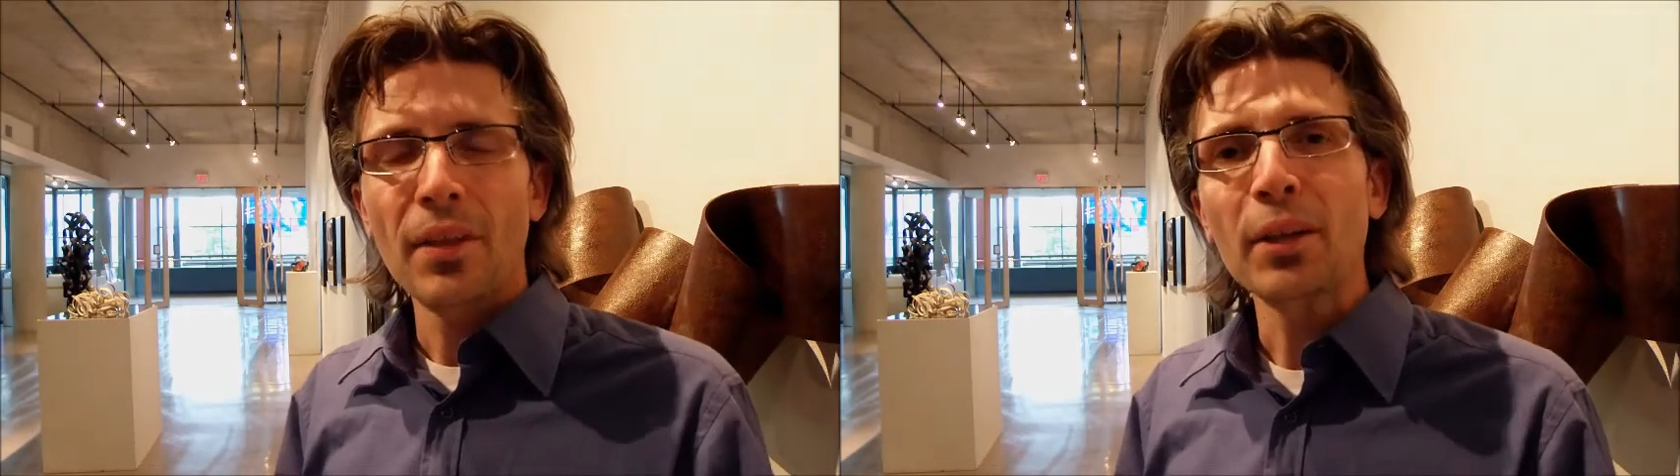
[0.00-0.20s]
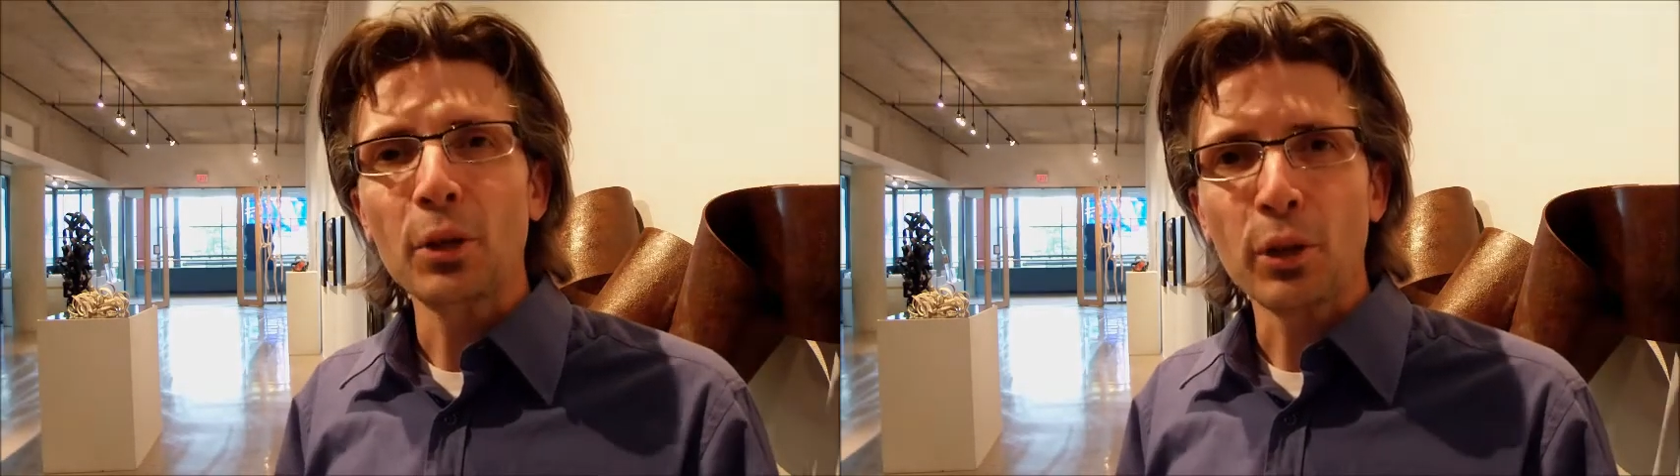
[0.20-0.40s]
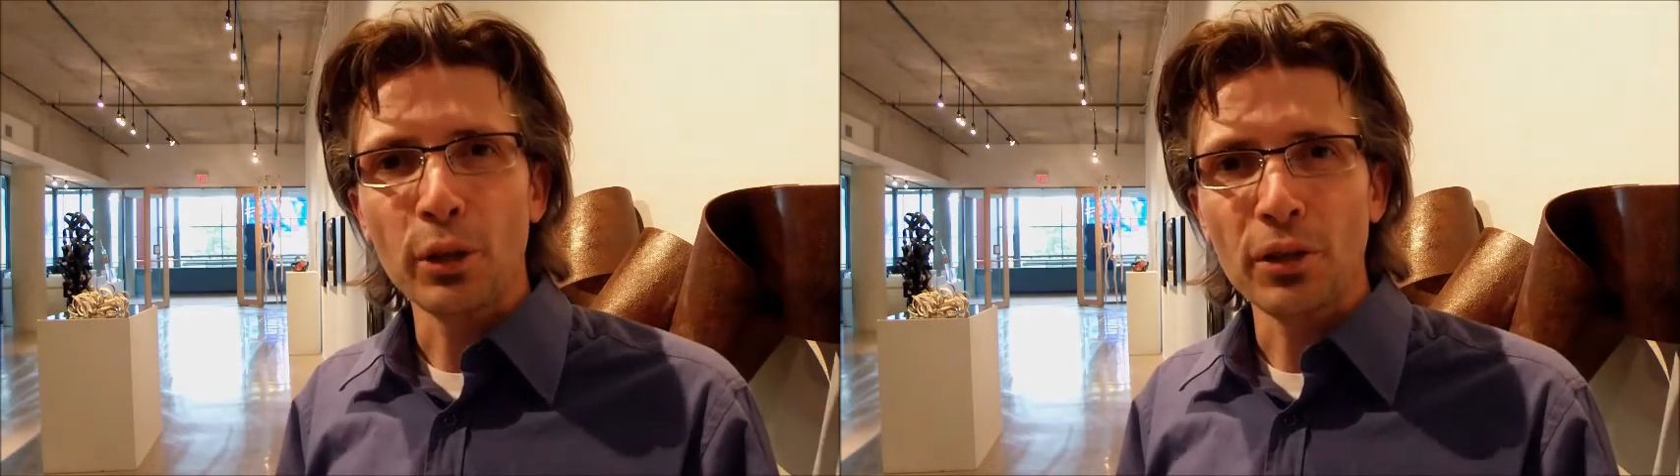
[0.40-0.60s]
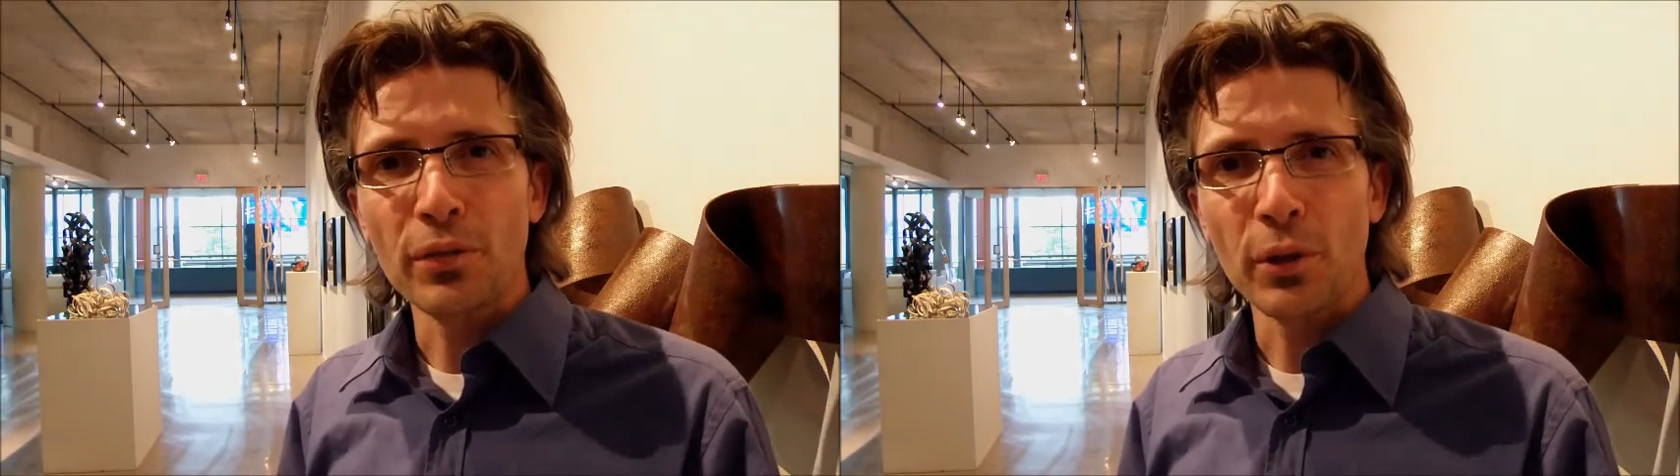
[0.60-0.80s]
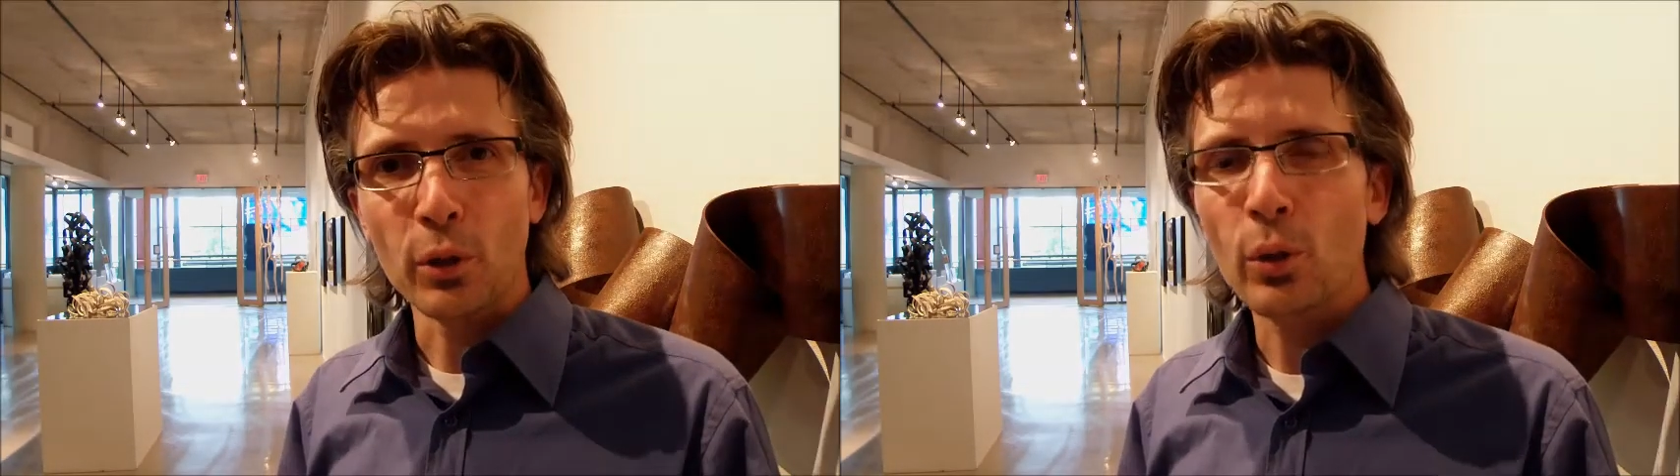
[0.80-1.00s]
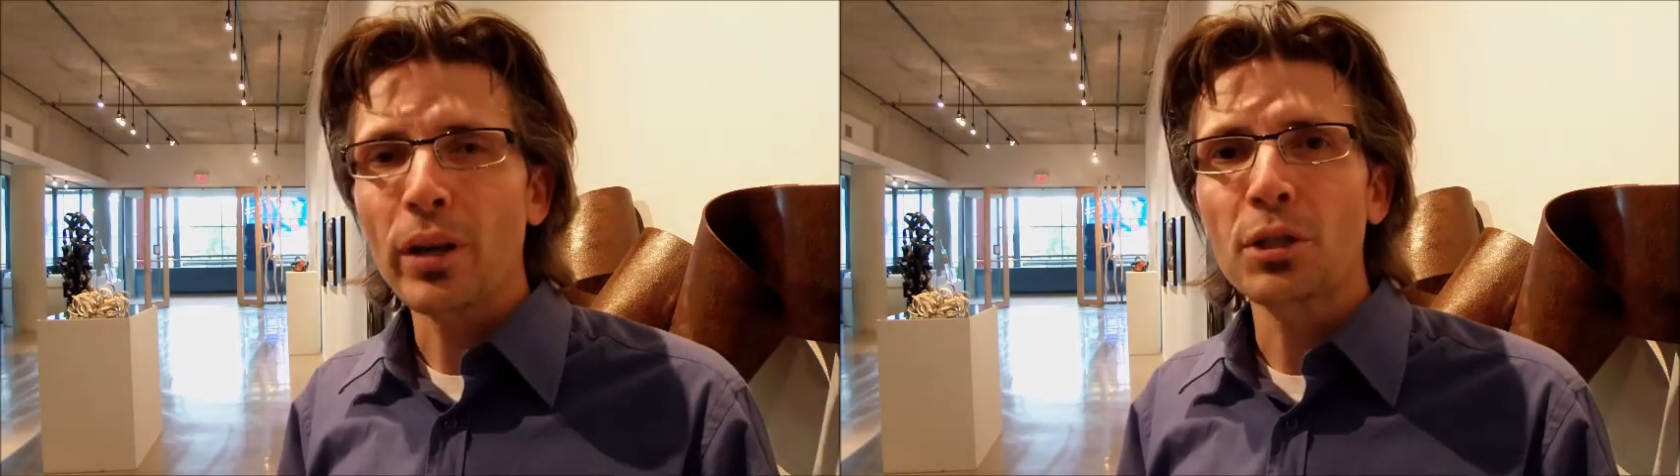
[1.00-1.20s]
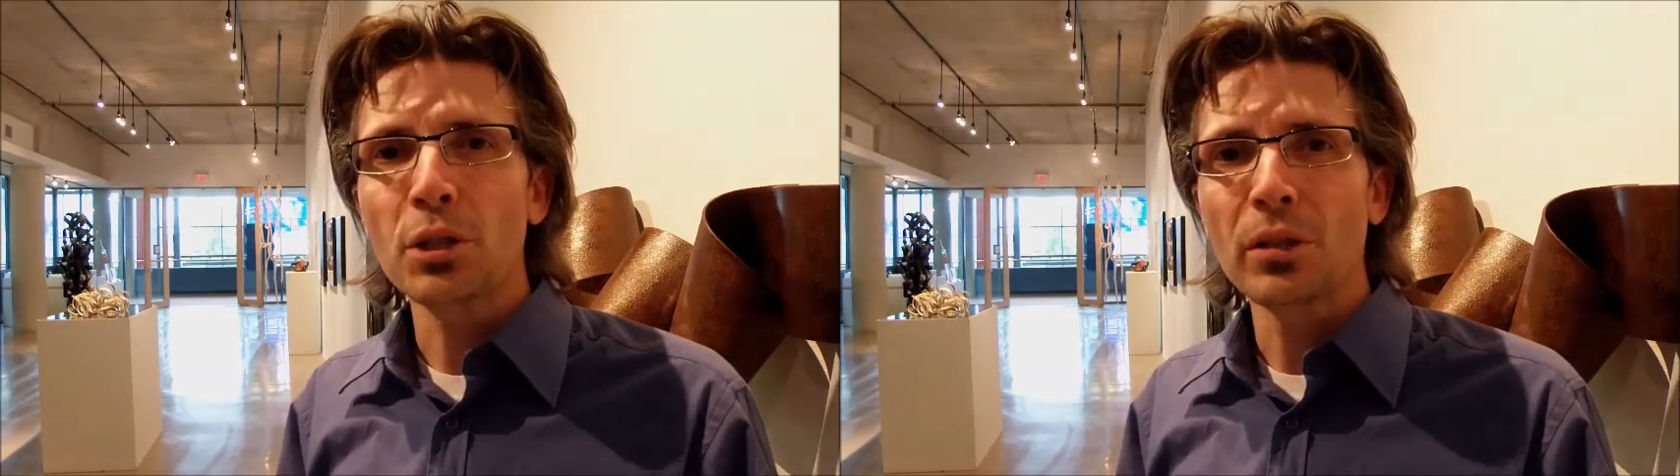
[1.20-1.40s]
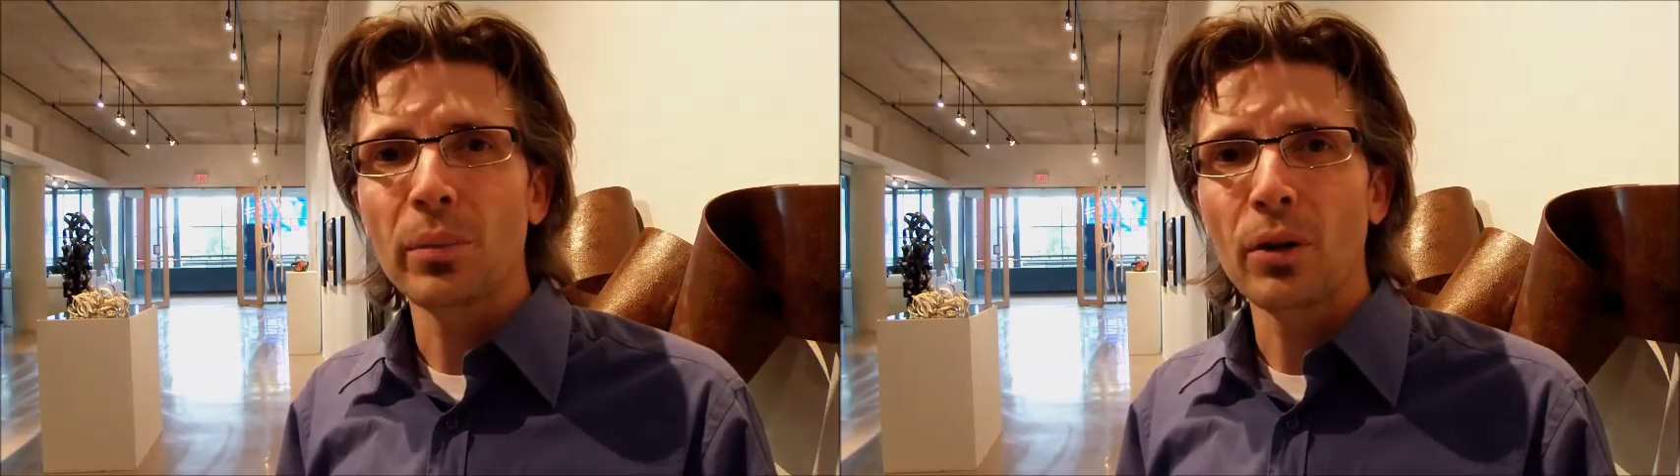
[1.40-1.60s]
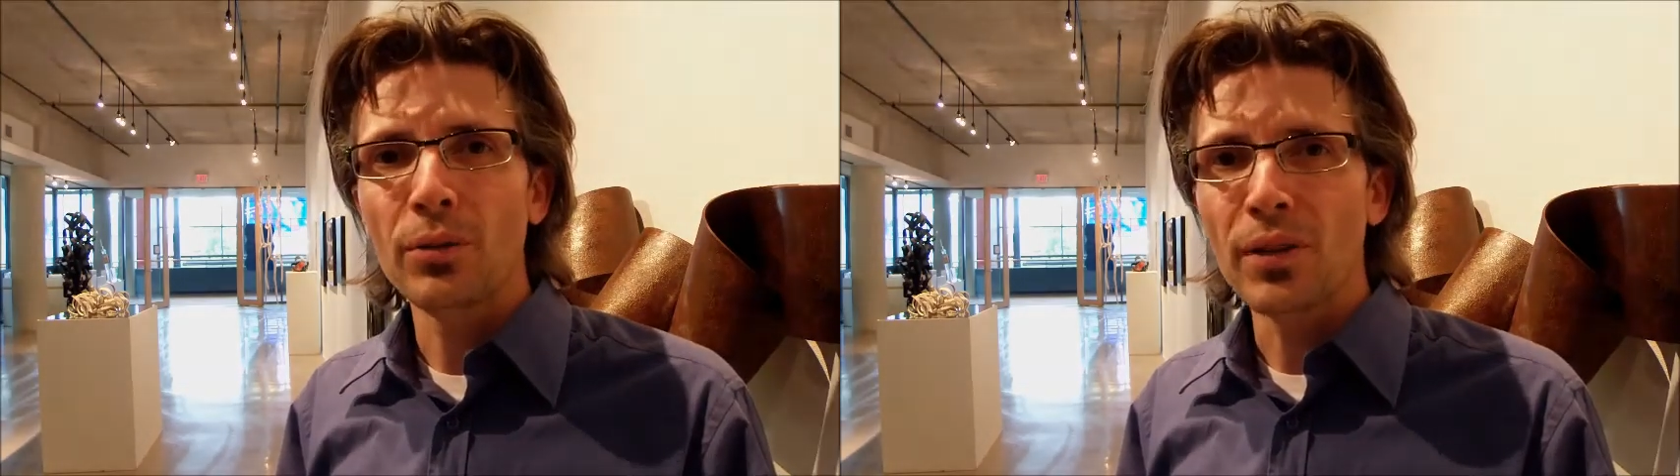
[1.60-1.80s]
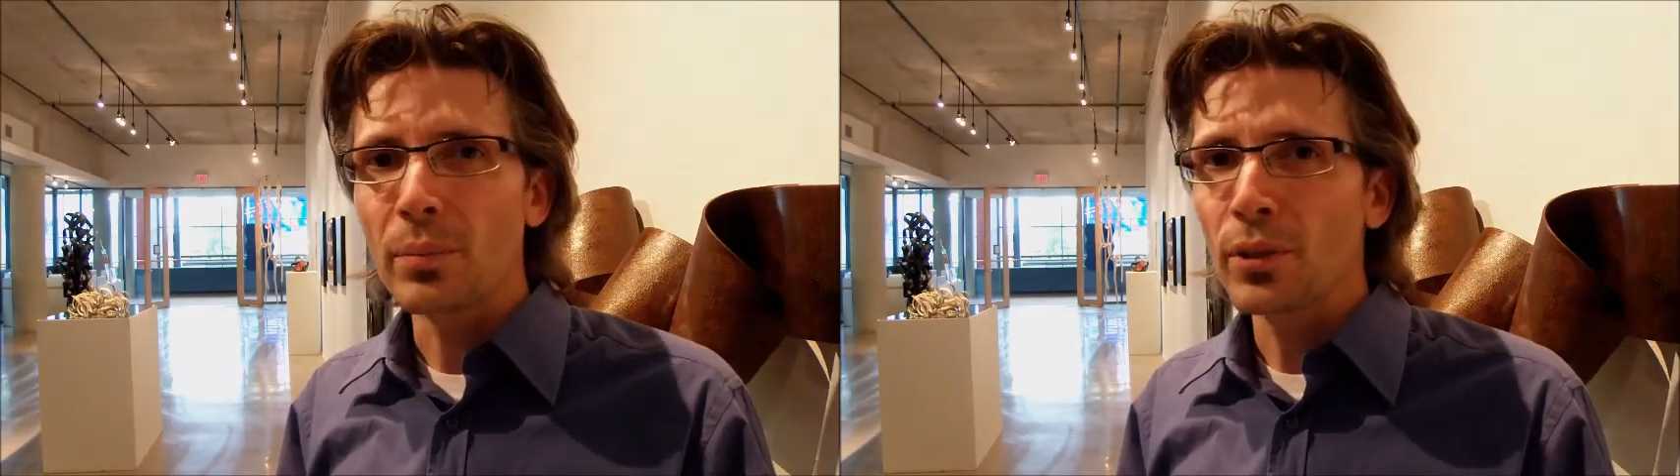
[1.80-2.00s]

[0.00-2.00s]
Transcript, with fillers: Thank you, Curtis, for your question about the